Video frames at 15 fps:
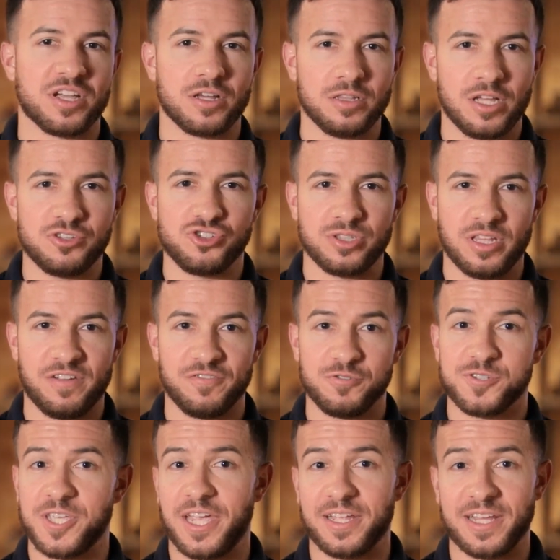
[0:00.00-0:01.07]
clutch
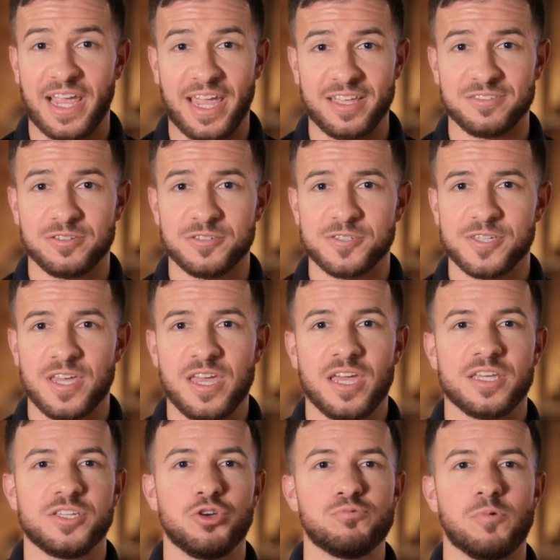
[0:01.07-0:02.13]
levers and handles,
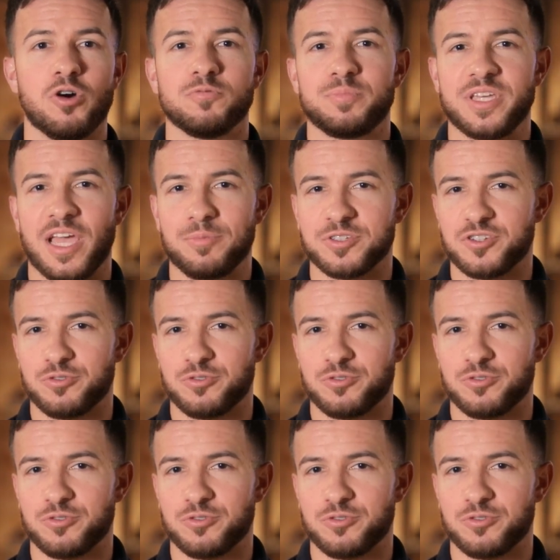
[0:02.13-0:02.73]
you won't be able